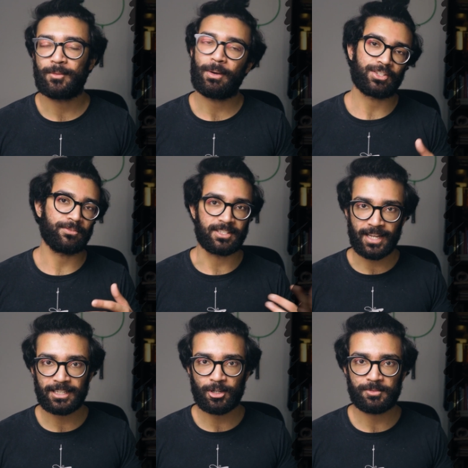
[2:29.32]
and the mass of the
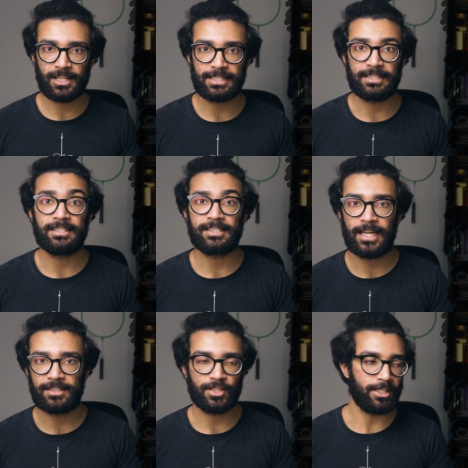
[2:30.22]
second object, in this
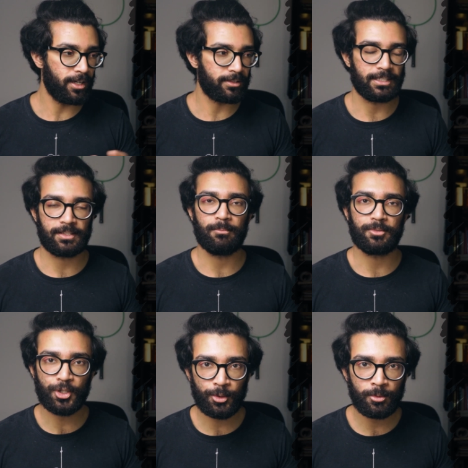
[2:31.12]
case the Earth, is
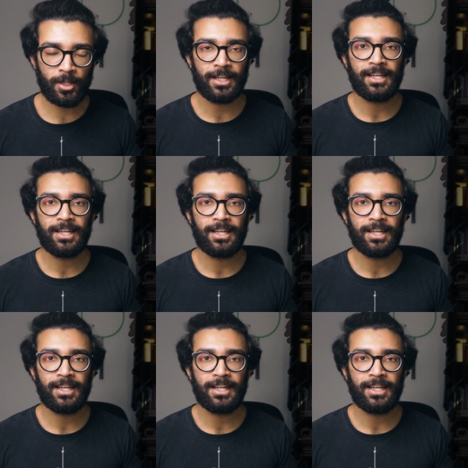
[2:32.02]
m2,